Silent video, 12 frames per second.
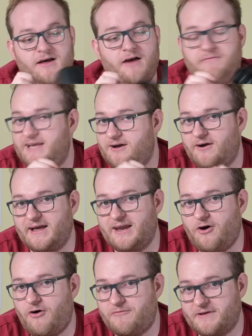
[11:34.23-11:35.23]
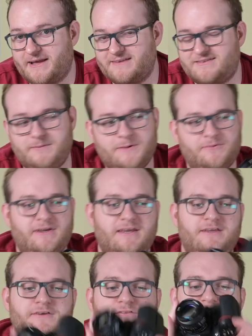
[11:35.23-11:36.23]
I really can't get it off, I'm guessing the people
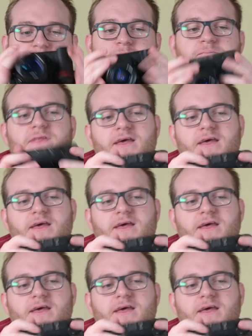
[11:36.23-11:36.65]
didn't use it.